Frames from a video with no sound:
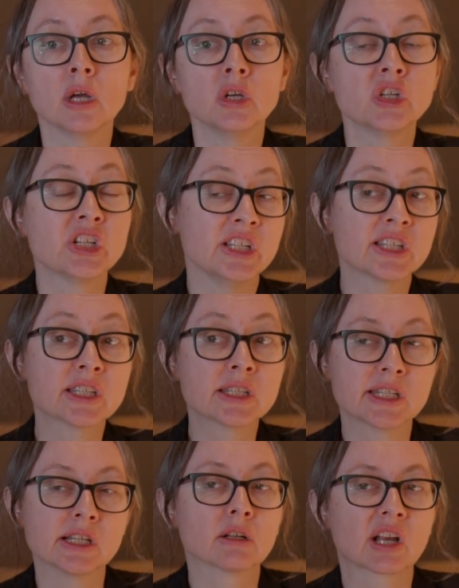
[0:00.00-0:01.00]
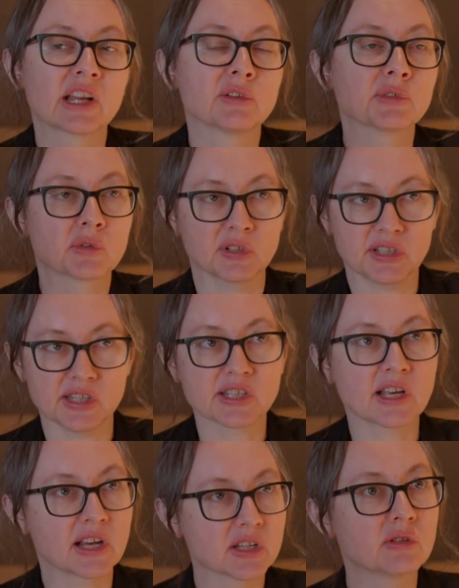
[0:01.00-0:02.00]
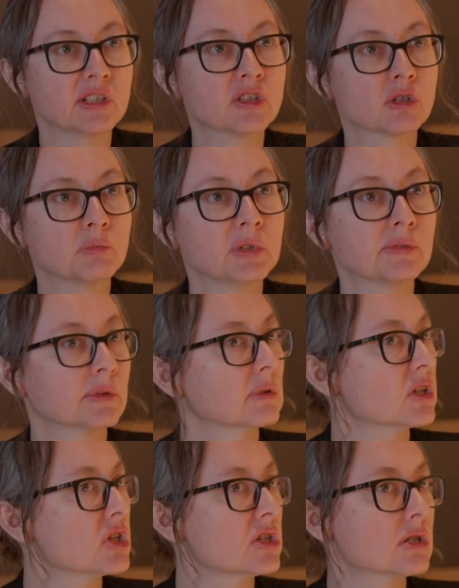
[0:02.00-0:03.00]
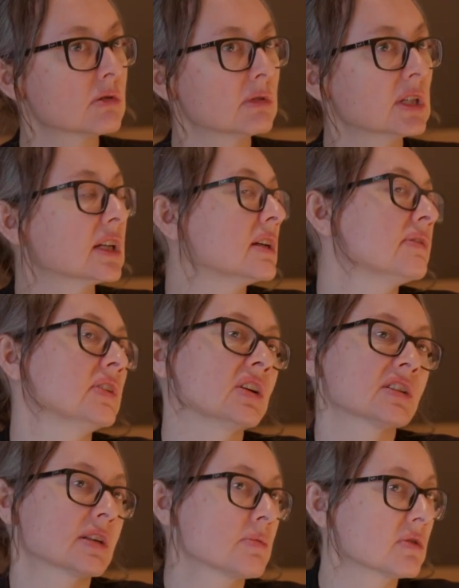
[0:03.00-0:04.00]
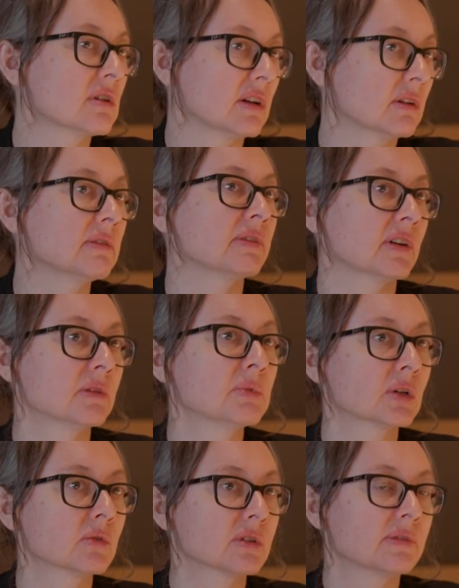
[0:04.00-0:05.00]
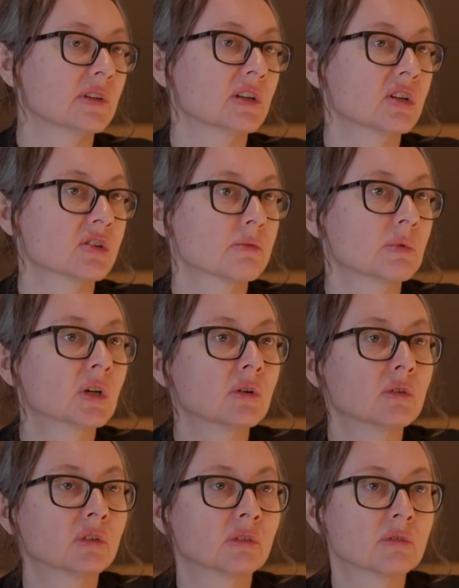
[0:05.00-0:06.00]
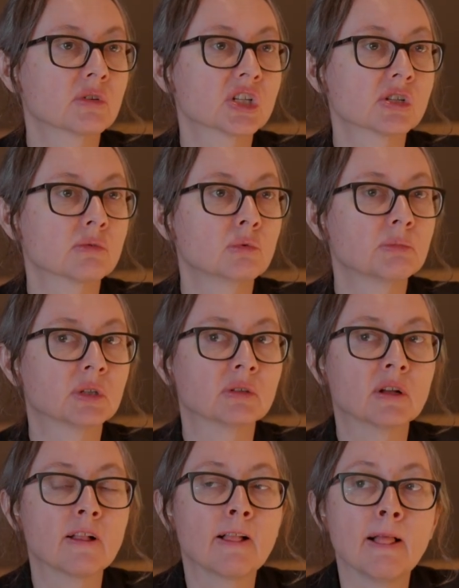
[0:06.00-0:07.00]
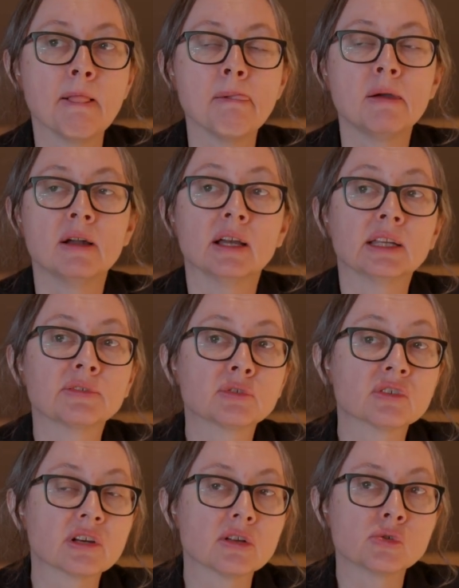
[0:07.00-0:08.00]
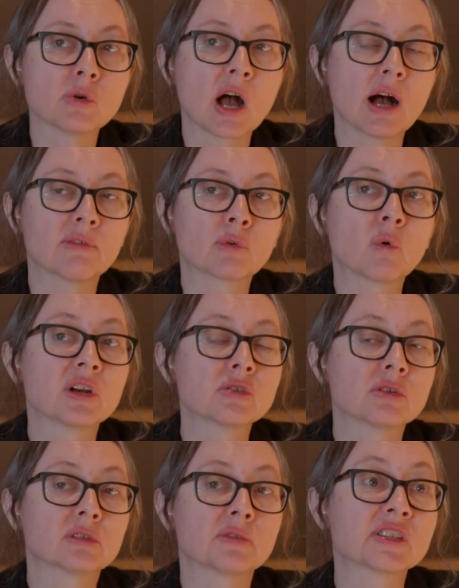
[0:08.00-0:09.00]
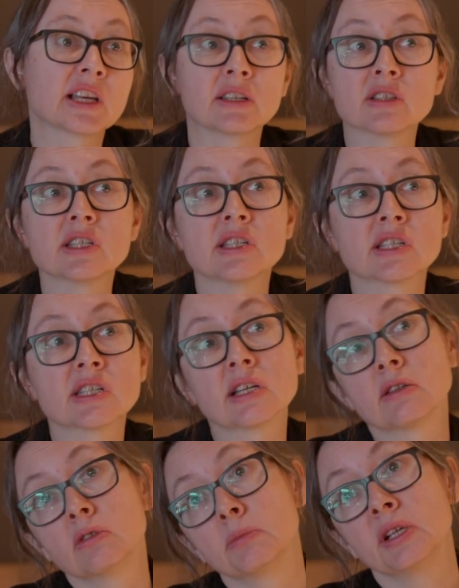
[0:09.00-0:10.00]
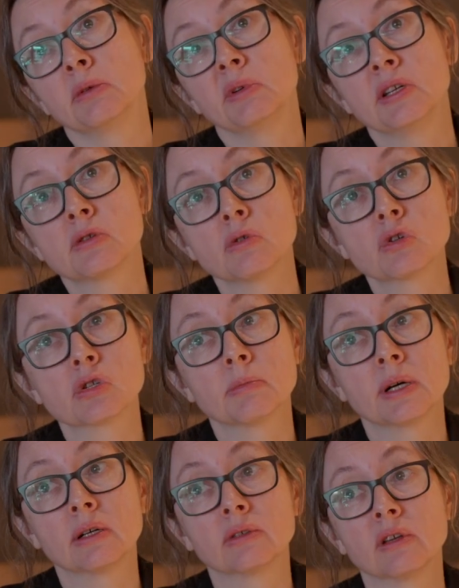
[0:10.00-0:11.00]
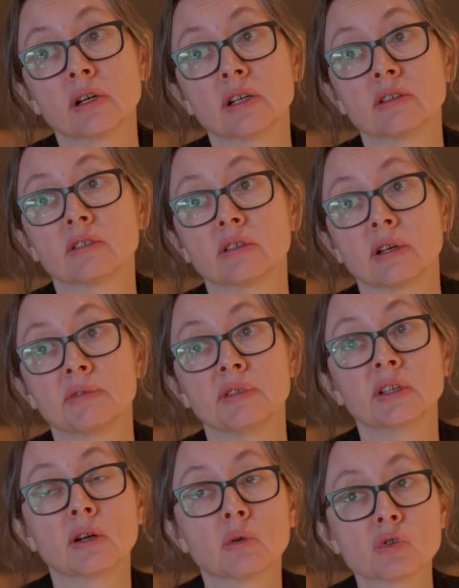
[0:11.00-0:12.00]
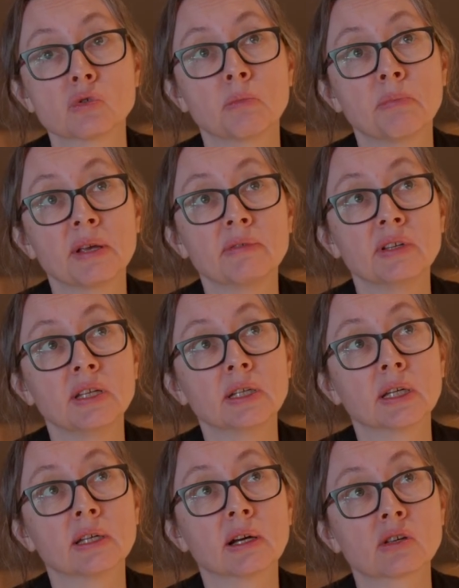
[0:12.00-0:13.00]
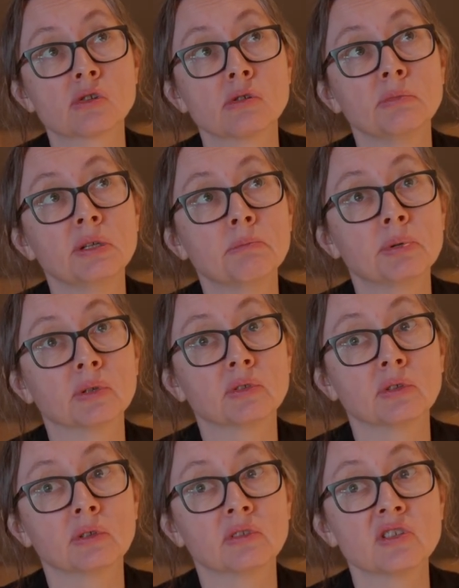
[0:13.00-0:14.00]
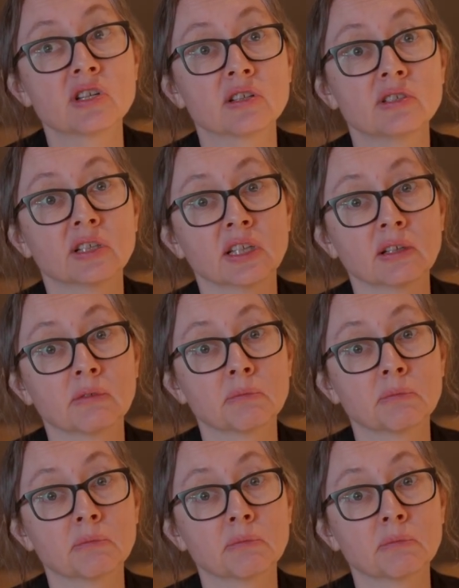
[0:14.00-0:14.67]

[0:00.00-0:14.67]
She's still kind of criticized a little bit for what she's doing, and I think it's absolutely unfair, because I think it's because she's a woman. And after that, you have quite a lot of scientists that nobody really talks about, that I think are also paving and are extremely important, and they're taking